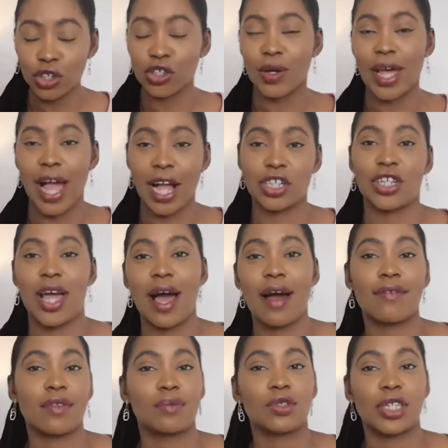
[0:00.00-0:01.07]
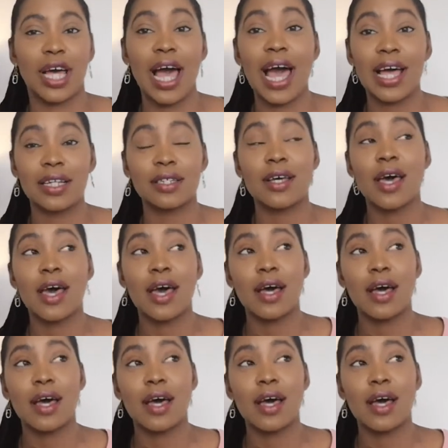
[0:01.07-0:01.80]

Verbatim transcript: So I actually have them to hand.